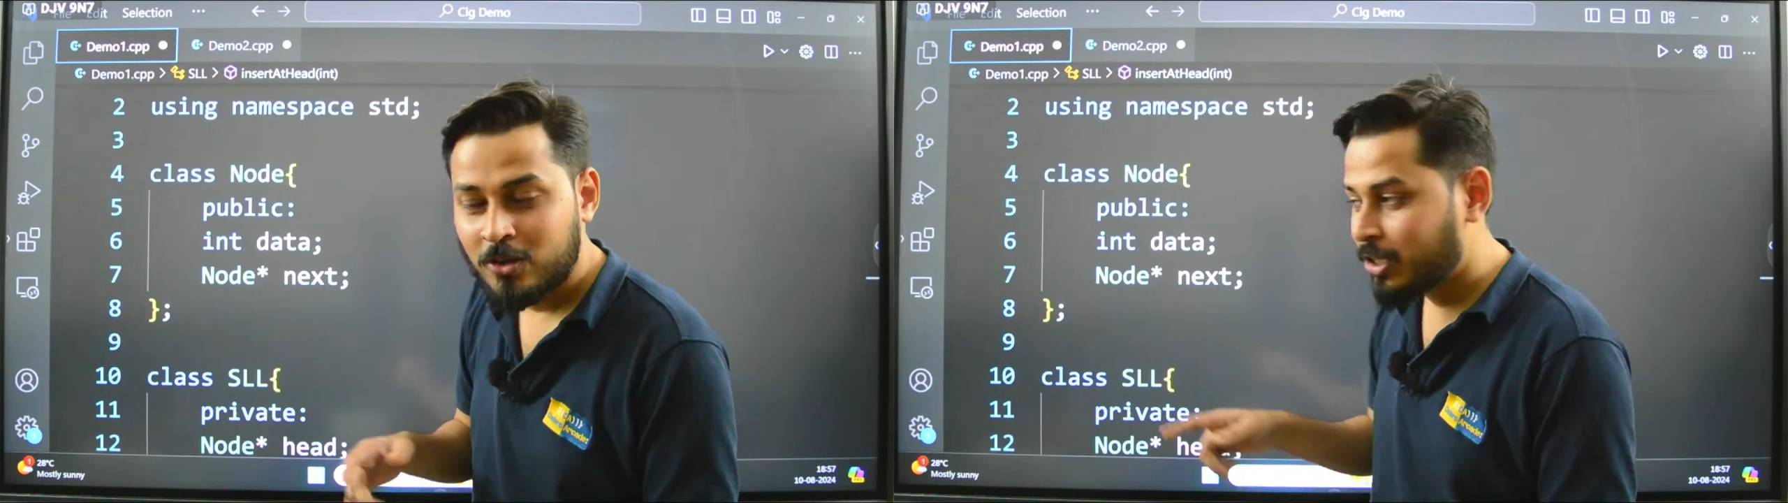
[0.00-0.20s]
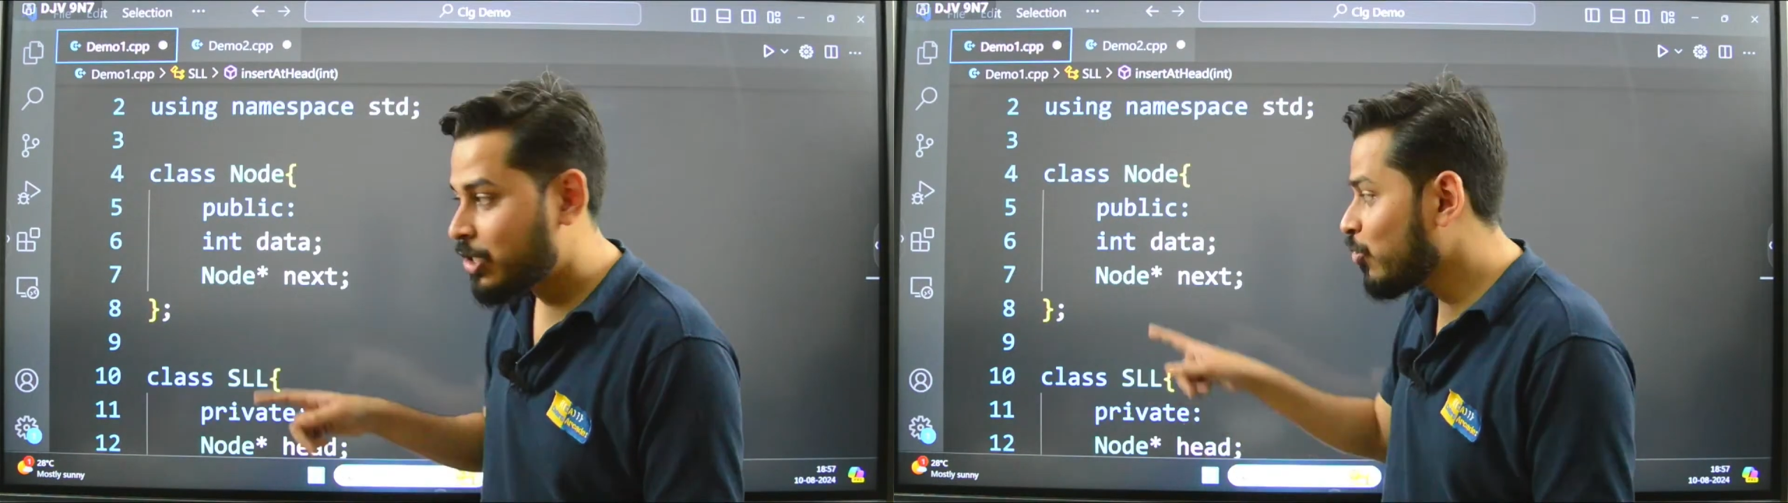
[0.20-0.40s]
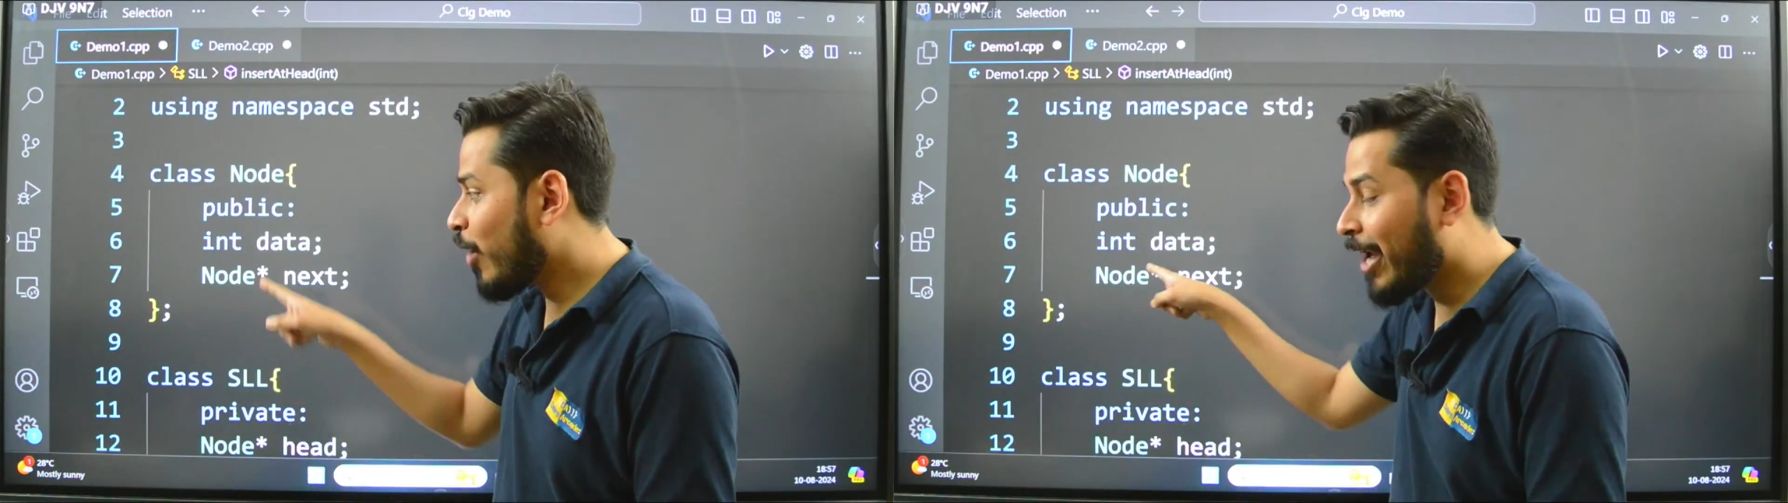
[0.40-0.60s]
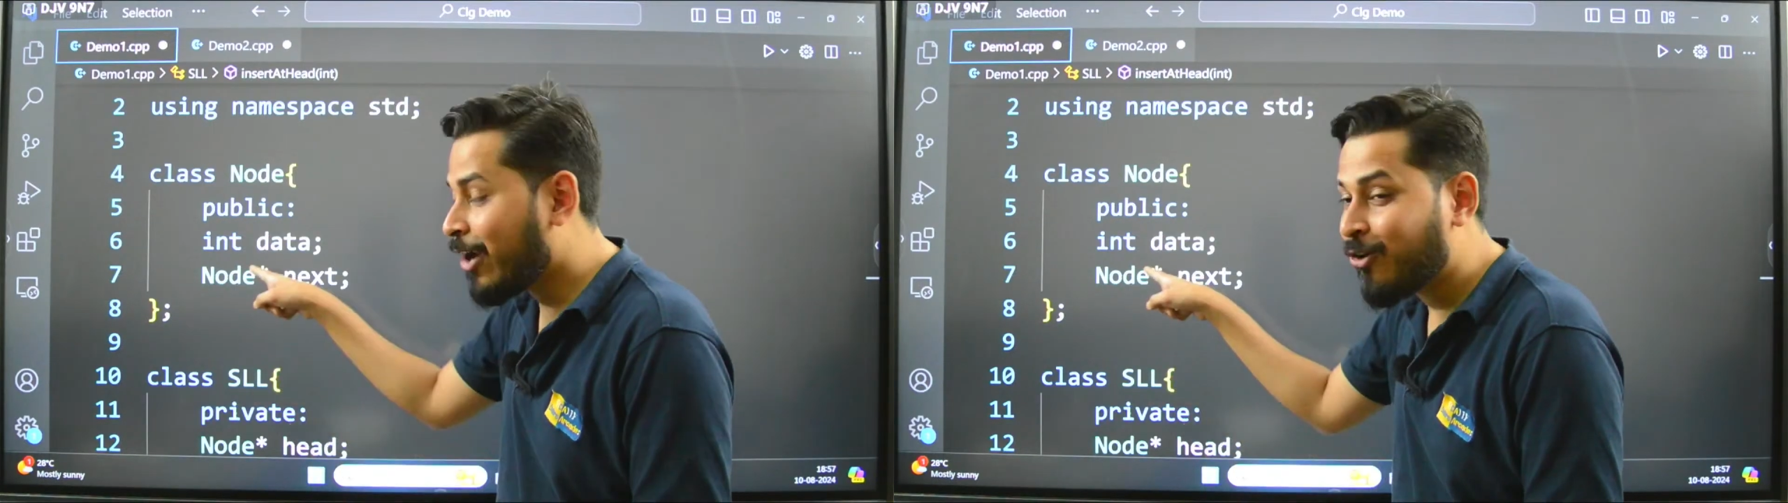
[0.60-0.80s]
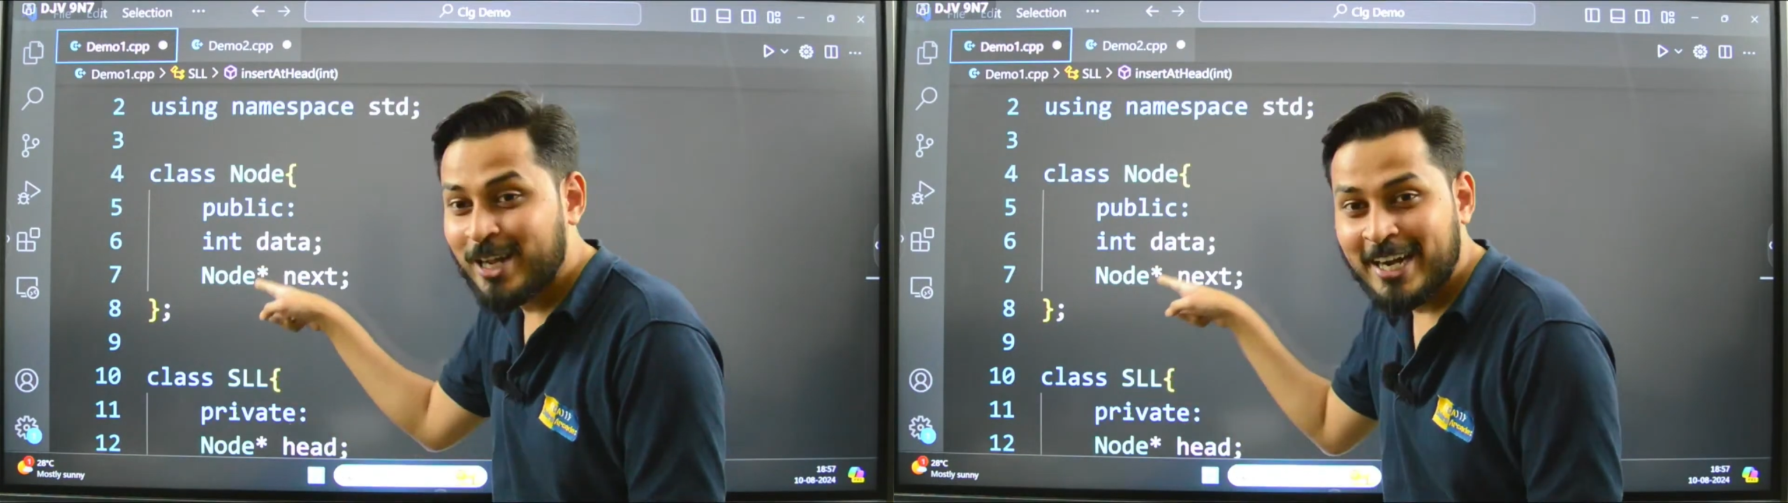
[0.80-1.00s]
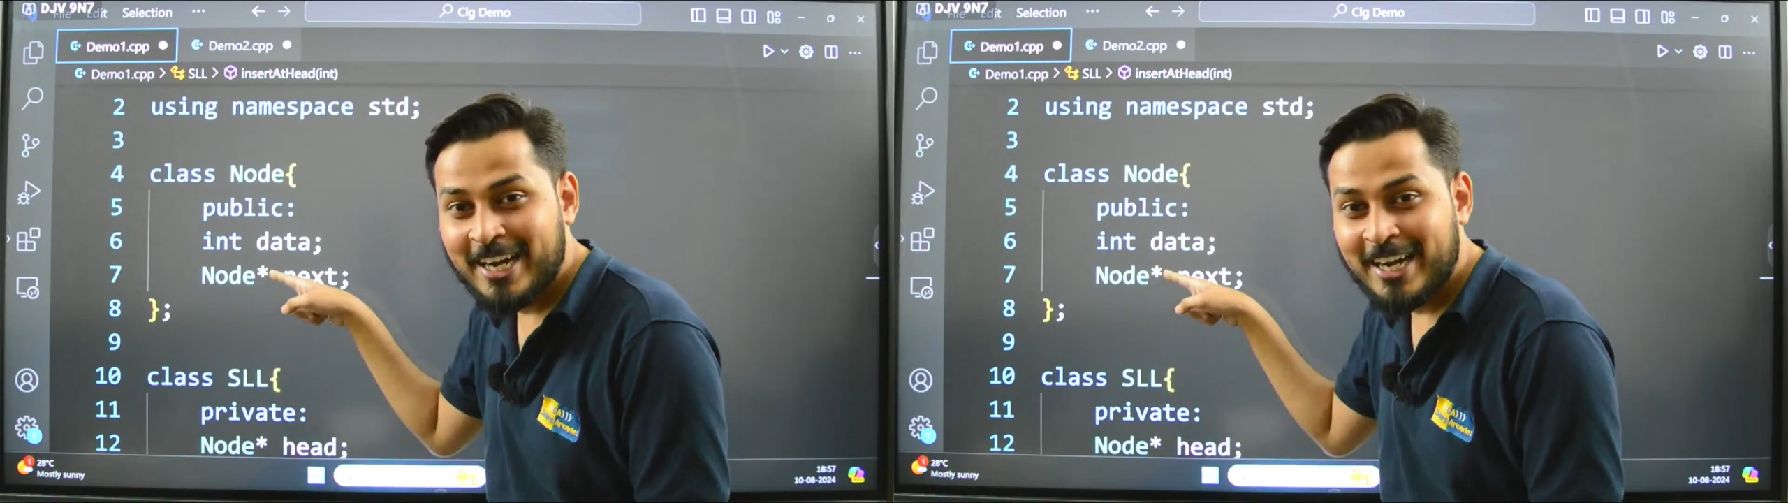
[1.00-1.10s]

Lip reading: to allocate the